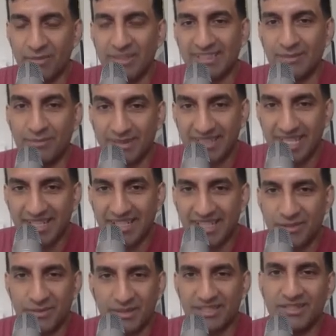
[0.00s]
which is the
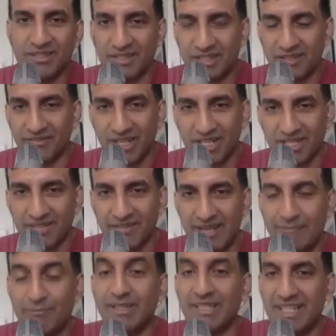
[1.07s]
percentage, which is your conversion
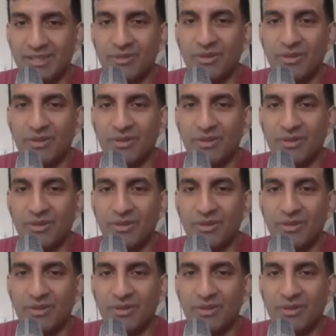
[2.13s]
rate, but then you